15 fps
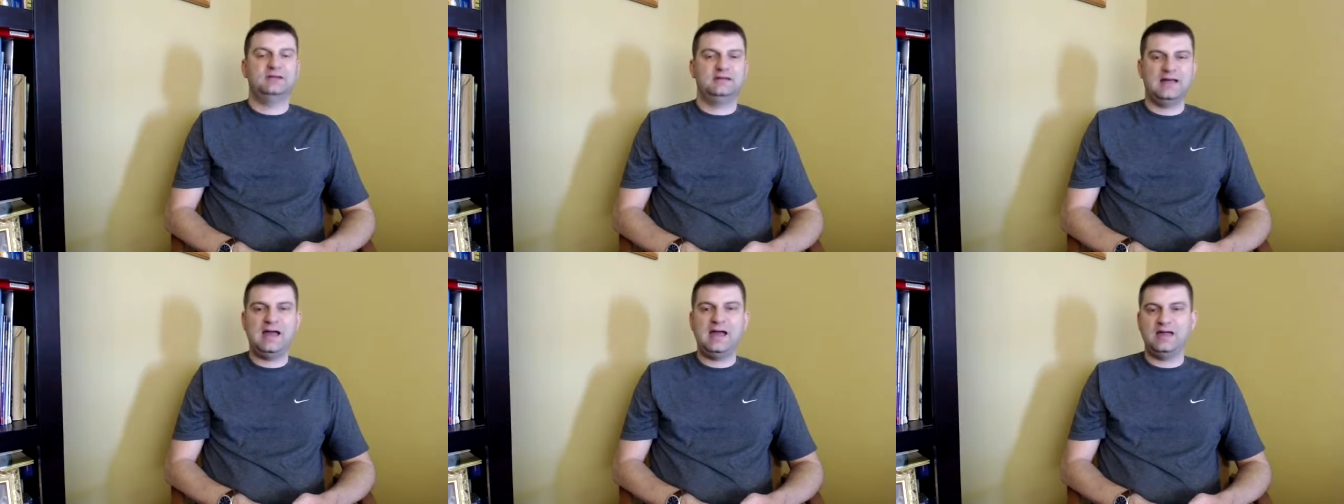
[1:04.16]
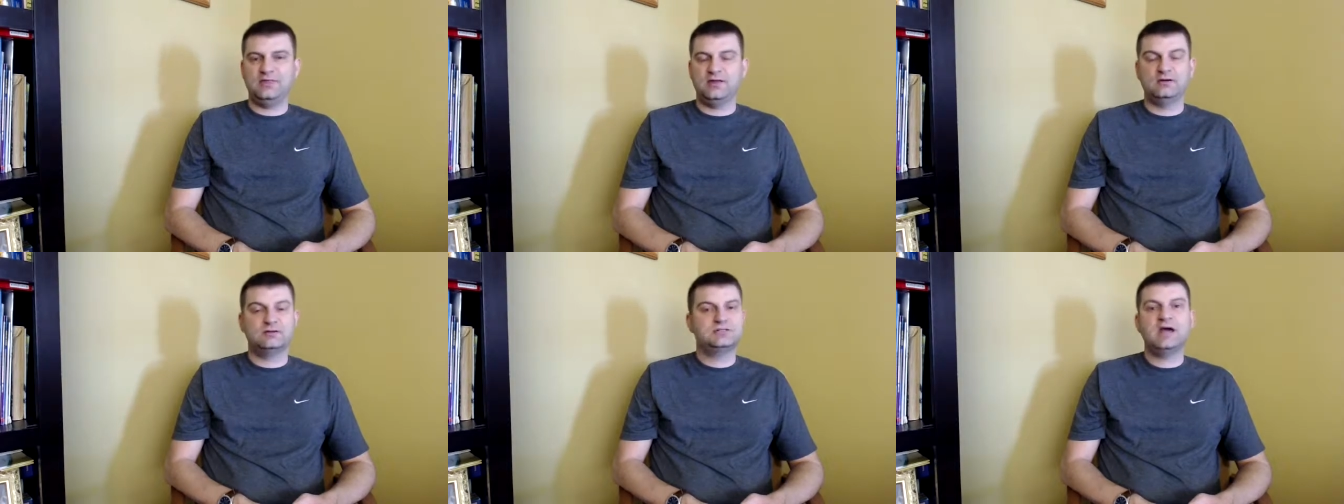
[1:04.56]
died
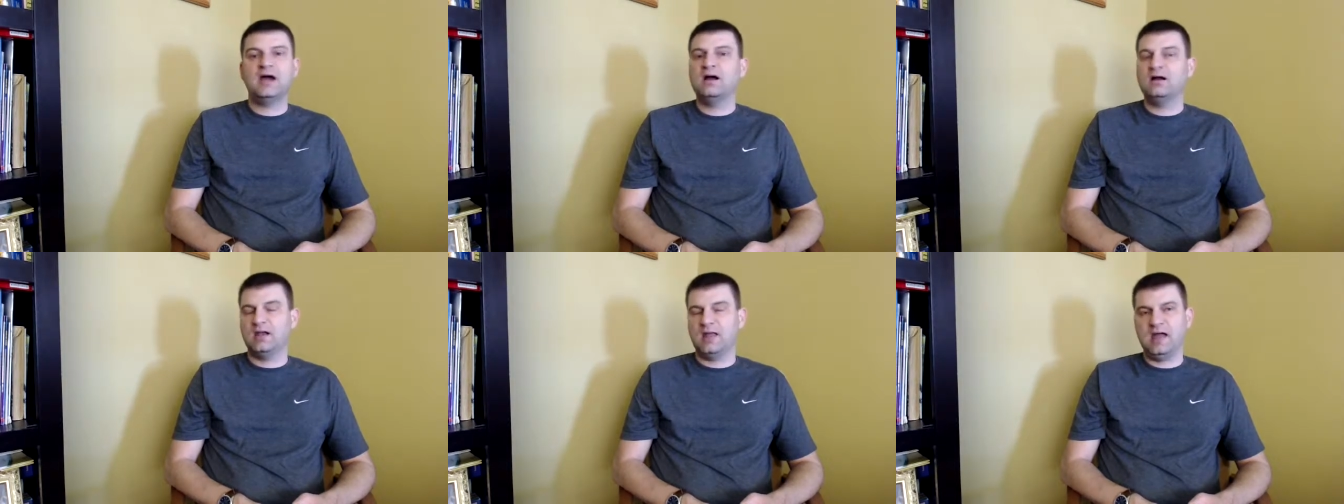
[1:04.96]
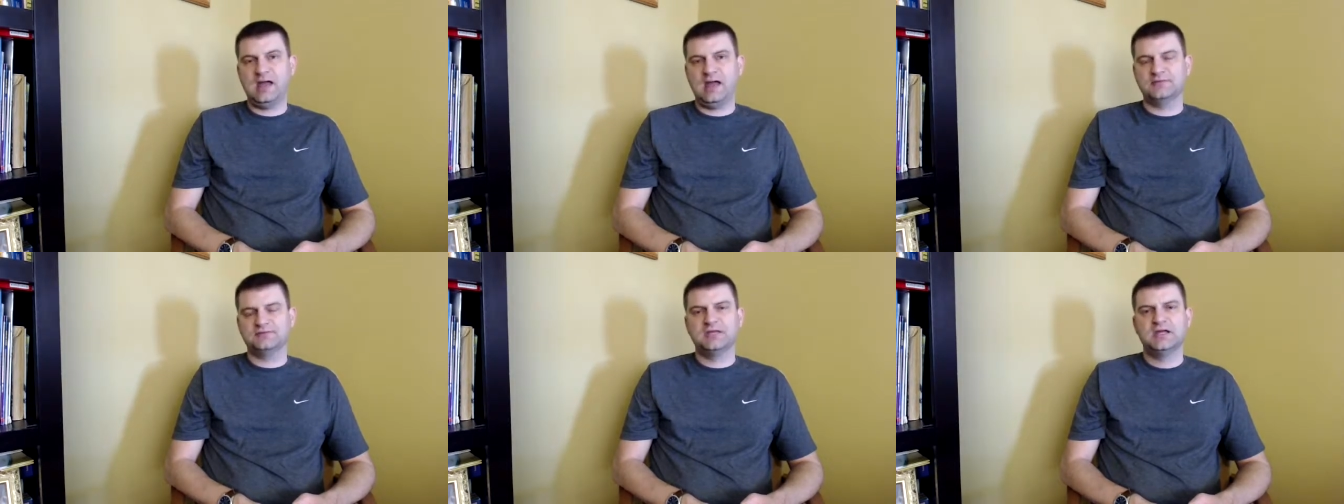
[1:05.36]
their entire
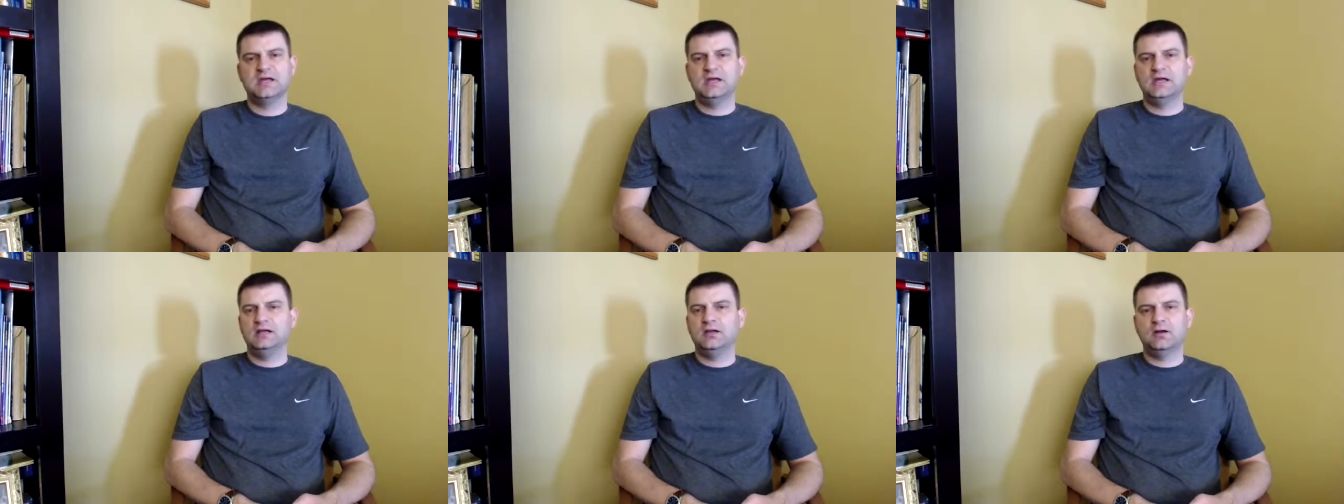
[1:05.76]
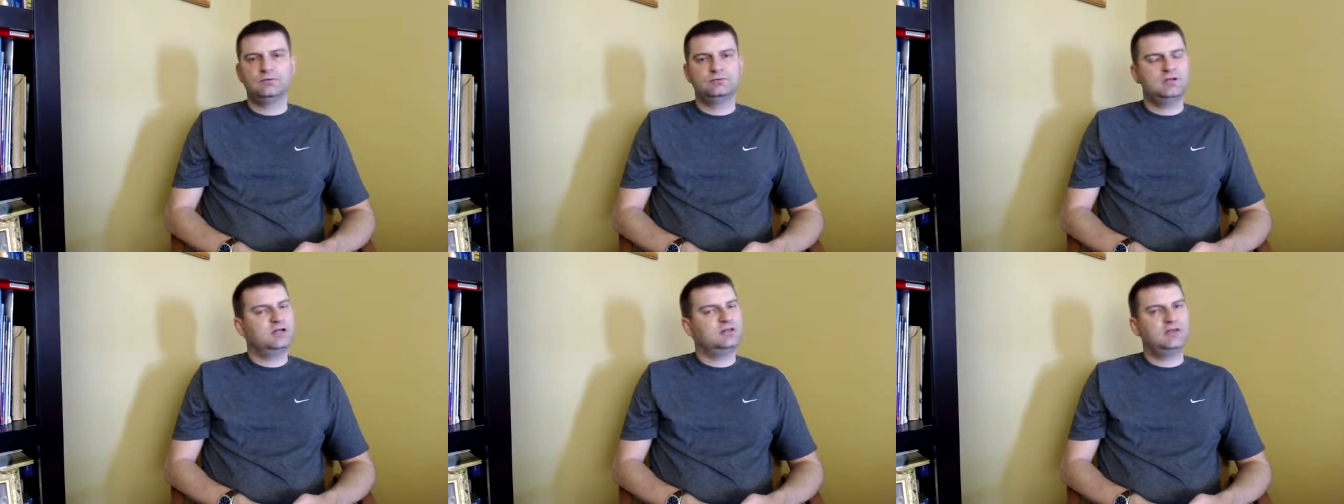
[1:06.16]
lives and
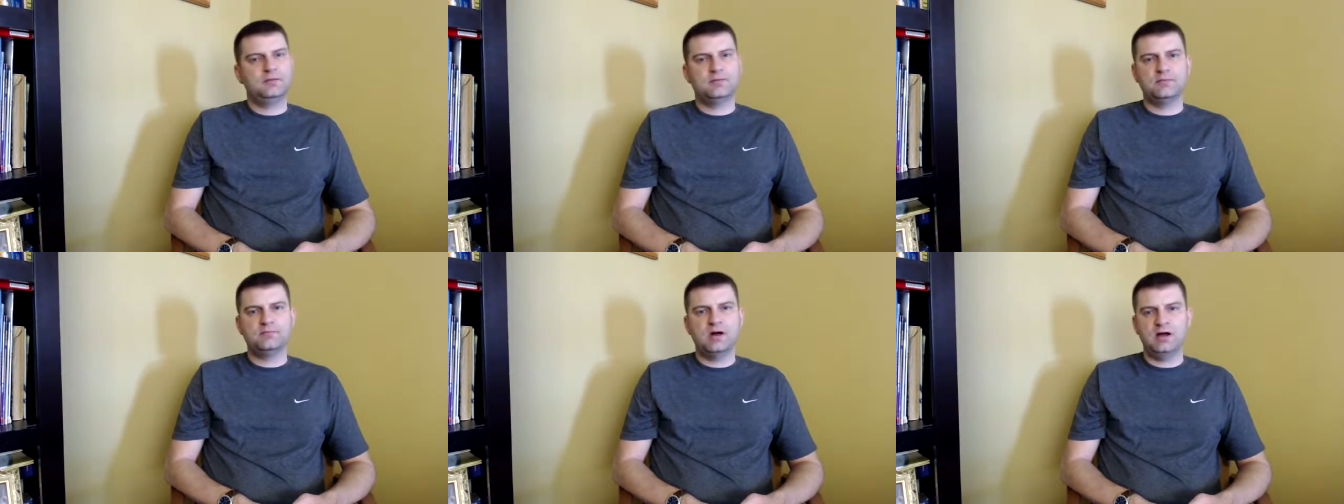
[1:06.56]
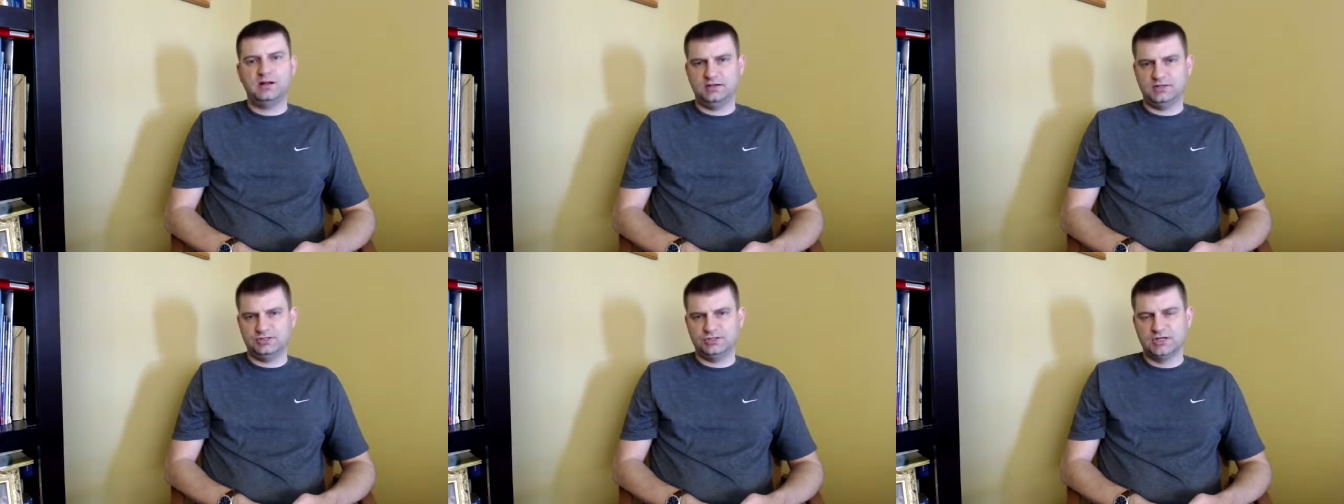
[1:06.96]
known nothing but
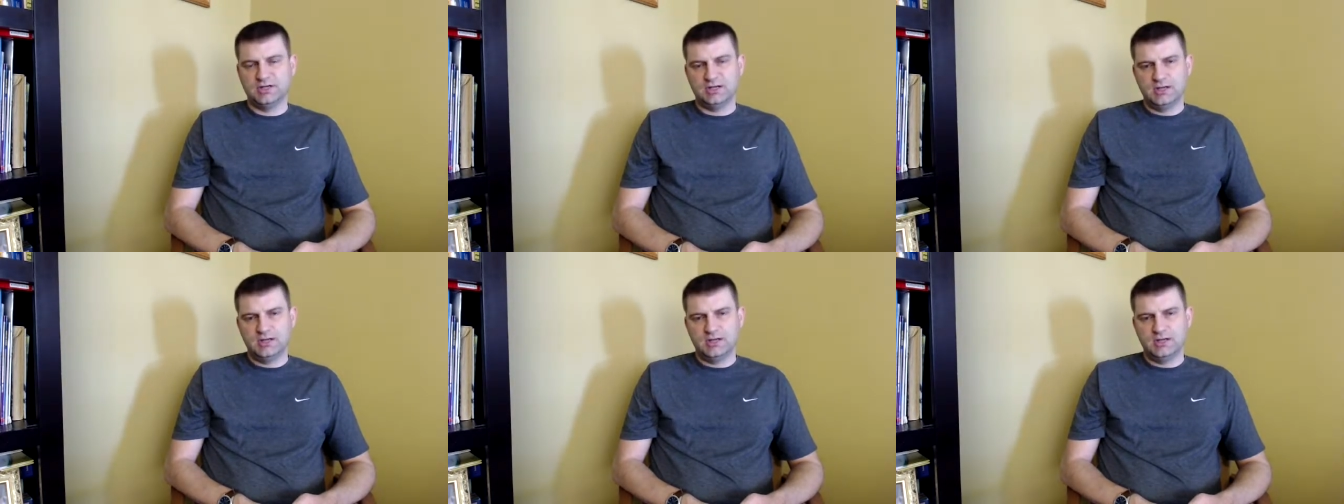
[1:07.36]
bondage.